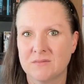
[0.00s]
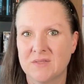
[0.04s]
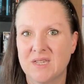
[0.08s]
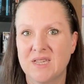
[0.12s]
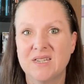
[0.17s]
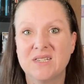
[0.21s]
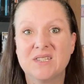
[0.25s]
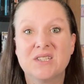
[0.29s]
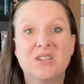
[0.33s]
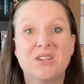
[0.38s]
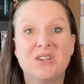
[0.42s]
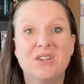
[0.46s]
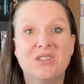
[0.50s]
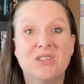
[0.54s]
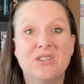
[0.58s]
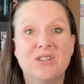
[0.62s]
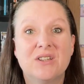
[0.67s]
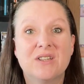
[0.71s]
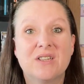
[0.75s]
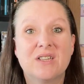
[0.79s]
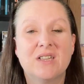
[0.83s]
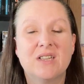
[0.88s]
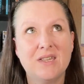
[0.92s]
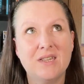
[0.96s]
It's going to
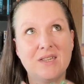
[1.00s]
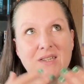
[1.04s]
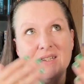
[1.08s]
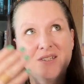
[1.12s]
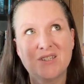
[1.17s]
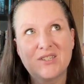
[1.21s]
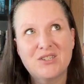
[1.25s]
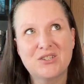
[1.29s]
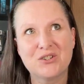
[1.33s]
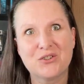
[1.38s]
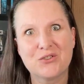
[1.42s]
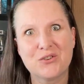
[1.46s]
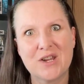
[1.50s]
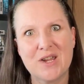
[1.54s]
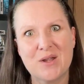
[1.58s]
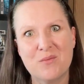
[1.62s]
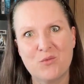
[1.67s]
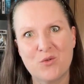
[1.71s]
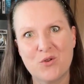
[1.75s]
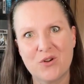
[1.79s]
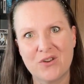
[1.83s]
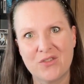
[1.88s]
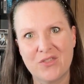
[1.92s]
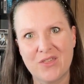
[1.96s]
look Instagram
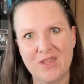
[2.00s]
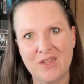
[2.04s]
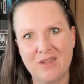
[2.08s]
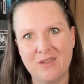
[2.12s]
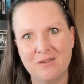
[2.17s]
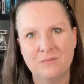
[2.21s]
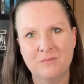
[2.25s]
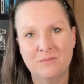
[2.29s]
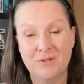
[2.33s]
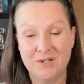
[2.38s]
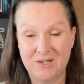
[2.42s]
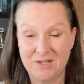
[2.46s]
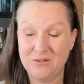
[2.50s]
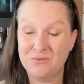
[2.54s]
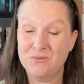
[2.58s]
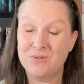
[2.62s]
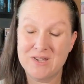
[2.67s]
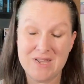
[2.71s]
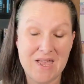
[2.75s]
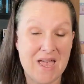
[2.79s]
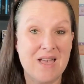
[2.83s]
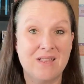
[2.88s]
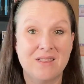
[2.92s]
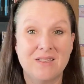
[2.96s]
worthy, but in
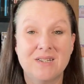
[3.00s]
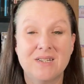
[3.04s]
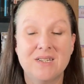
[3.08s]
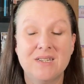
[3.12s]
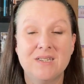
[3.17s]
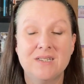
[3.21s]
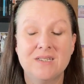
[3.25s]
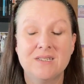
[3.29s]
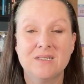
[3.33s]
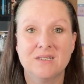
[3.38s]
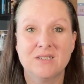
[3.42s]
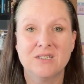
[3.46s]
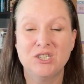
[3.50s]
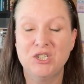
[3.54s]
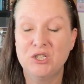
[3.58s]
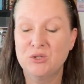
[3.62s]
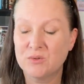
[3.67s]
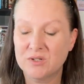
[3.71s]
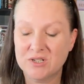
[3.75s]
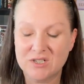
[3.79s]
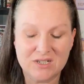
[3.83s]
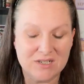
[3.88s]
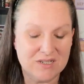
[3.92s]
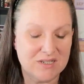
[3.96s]
reality, you
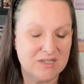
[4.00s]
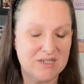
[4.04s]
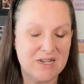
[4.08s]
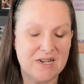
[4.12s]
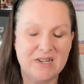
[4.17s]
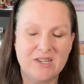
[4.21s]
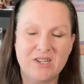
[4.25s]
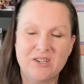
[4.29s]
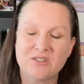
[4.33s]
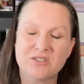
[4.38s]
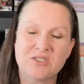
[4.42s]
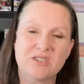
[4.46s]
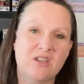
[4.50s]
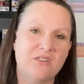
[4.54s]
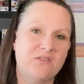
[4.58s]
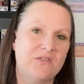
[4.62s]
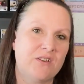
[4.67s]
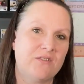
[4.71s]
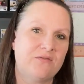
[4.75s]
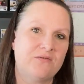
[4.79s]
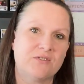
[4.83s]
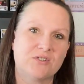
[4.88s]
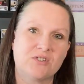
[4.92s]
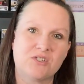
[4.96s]
are just setting yourself
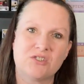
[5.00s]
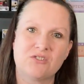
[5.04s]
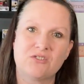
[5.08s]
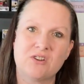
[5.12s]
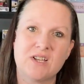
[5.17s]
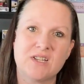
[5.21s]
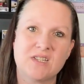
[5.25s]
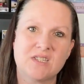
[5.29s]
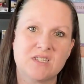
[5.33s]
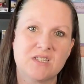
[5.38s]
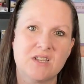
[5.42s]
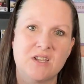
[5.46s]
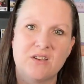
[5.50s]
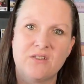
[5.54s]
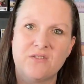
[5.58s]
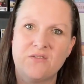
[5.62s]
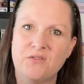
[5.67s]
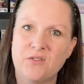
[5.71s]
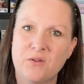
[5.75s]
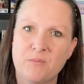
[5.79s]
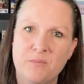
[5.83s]
up for stress, for